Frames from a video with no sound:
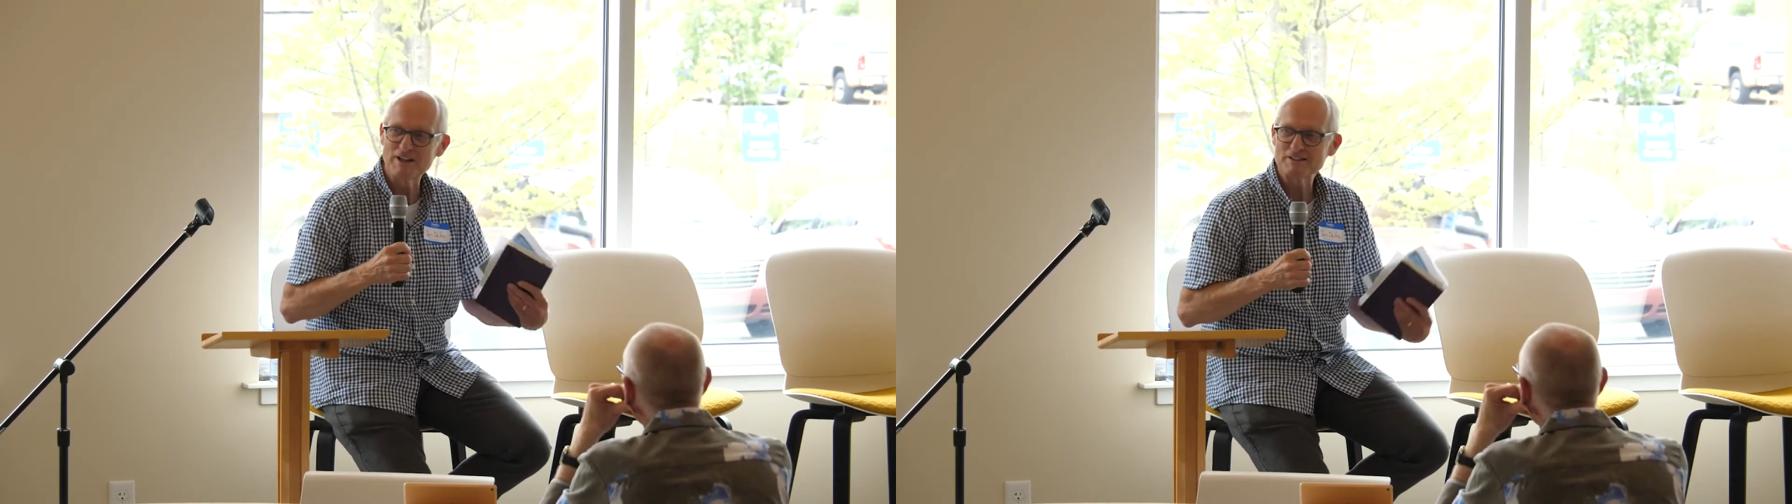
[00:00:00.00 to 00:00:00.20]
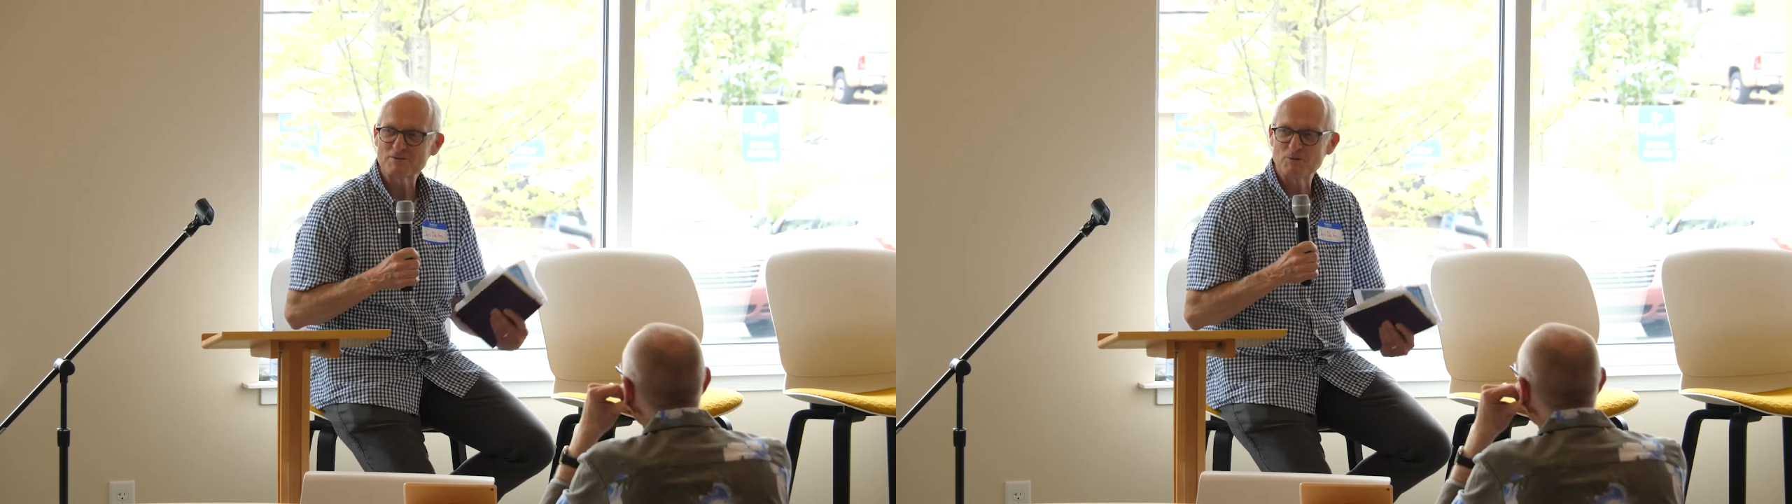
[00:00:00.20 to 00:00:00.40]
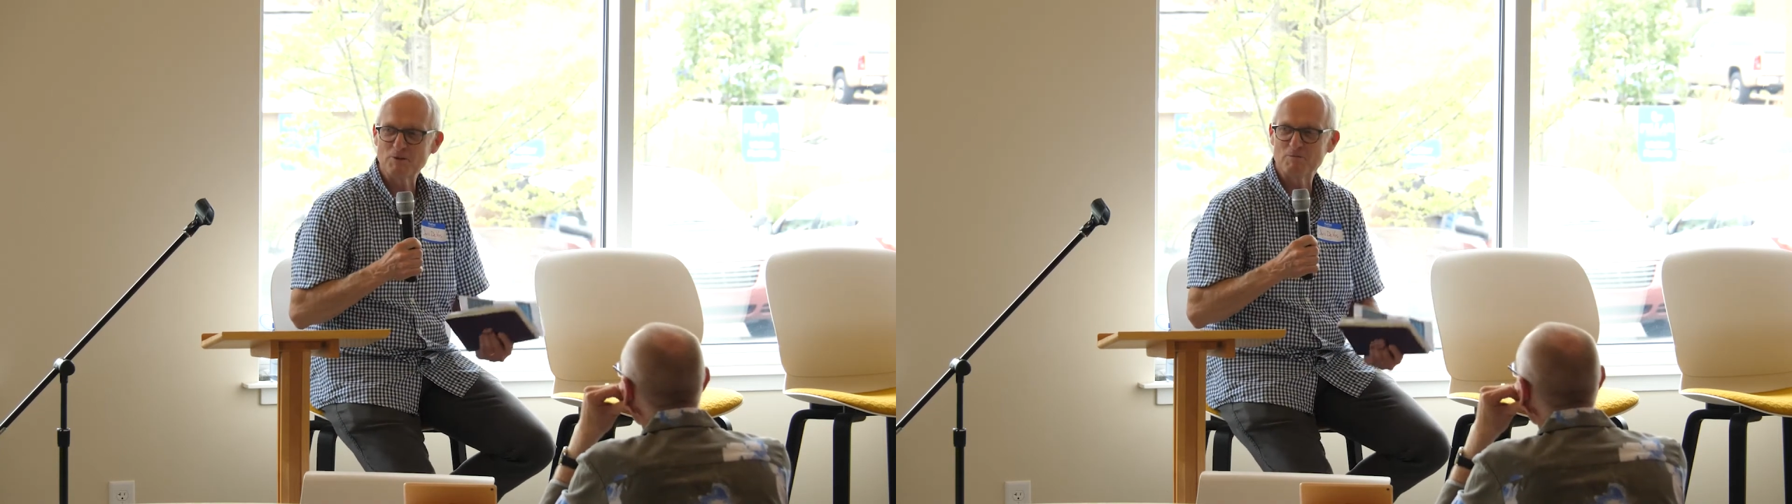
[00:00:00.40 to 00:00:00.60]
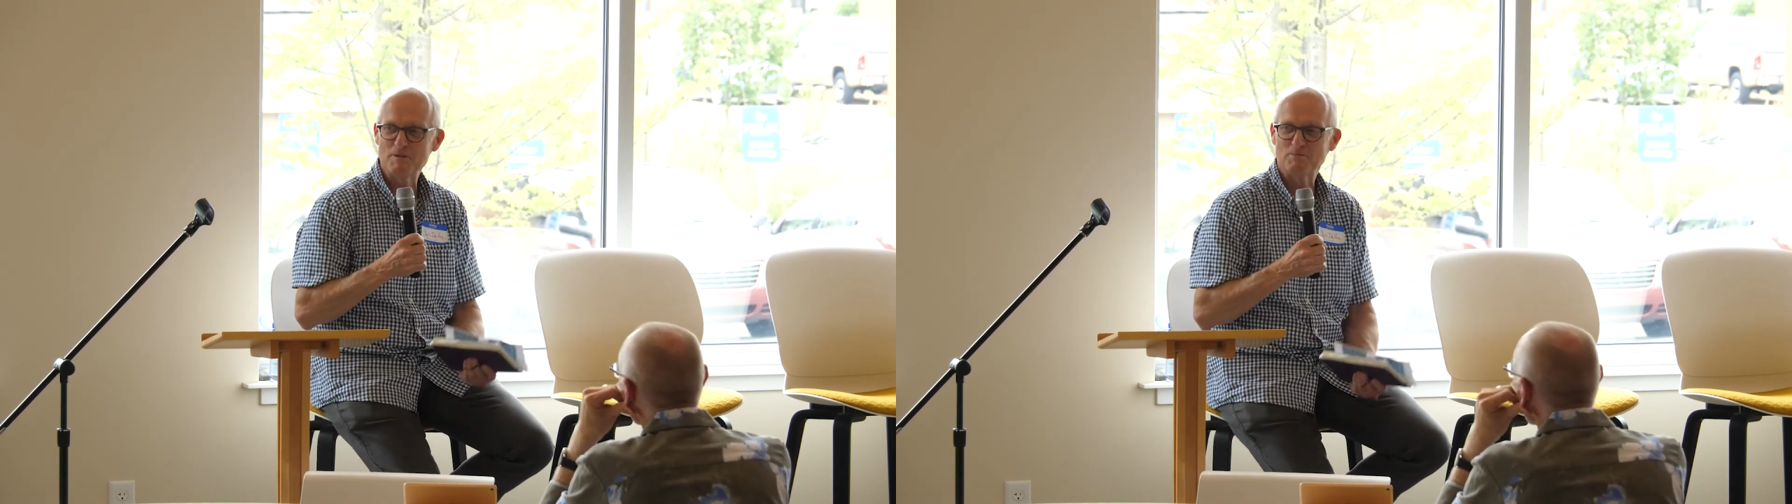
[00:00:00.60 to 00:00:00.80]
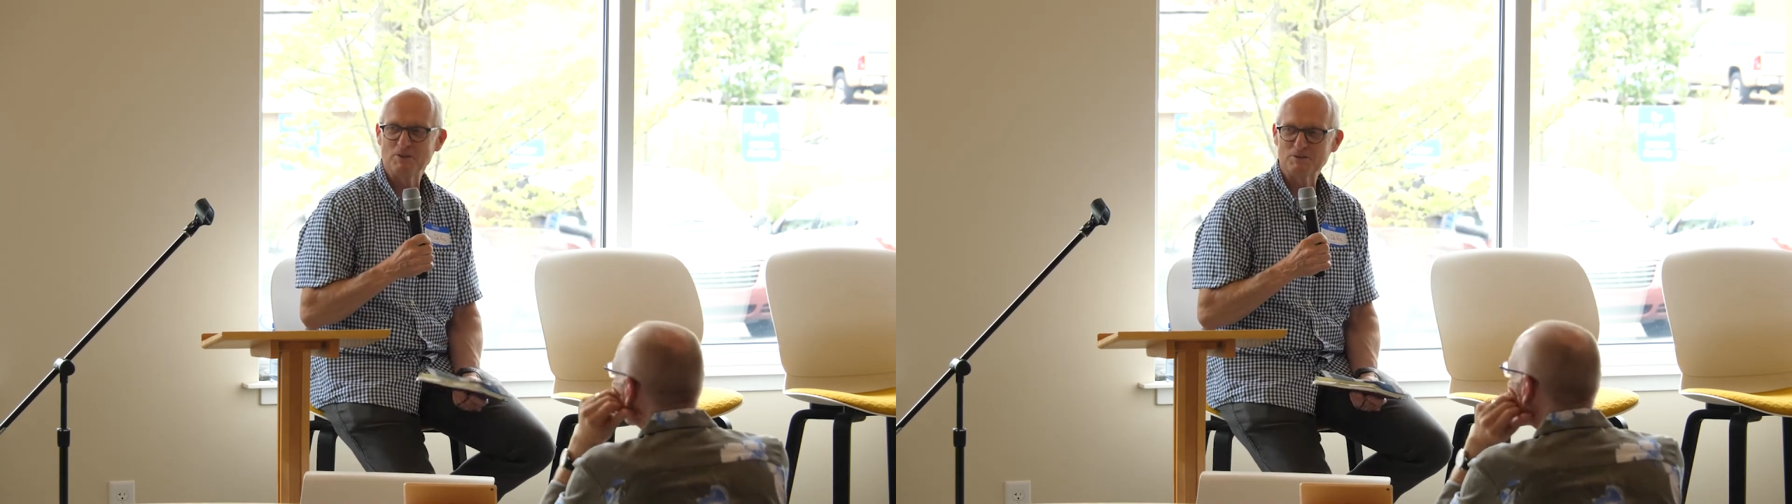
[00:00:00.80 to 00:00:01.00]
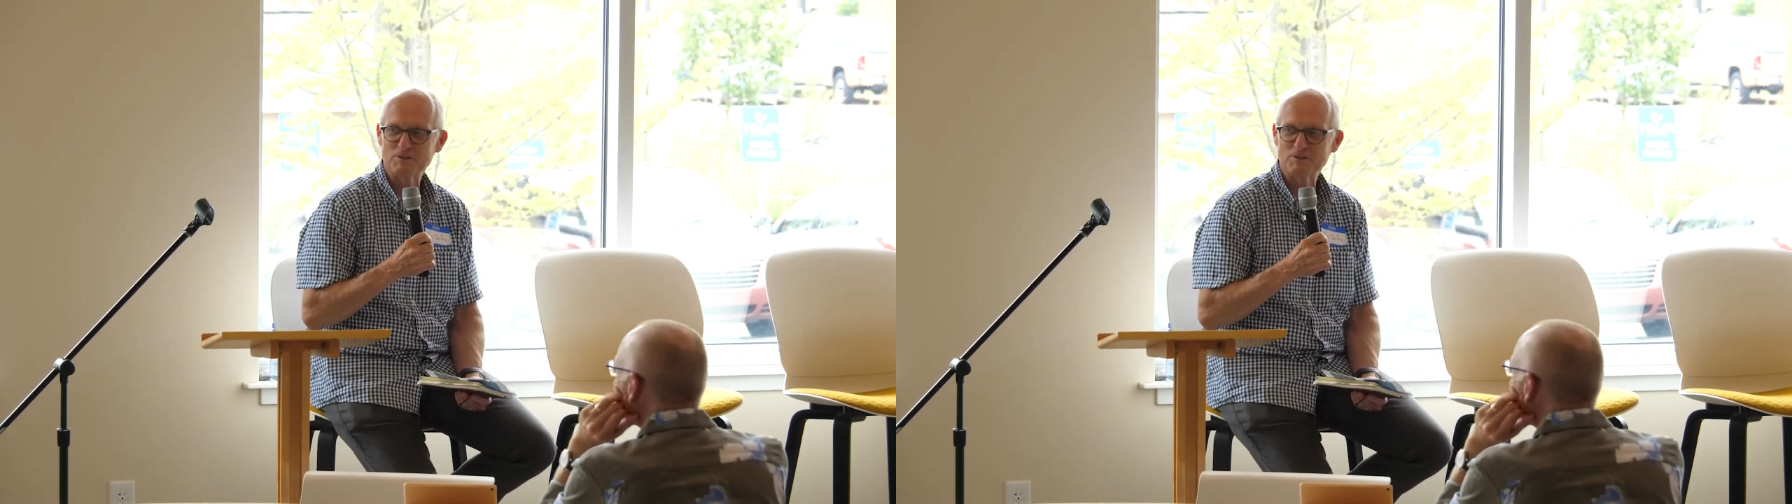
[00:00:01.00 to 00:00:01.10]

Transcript: us with people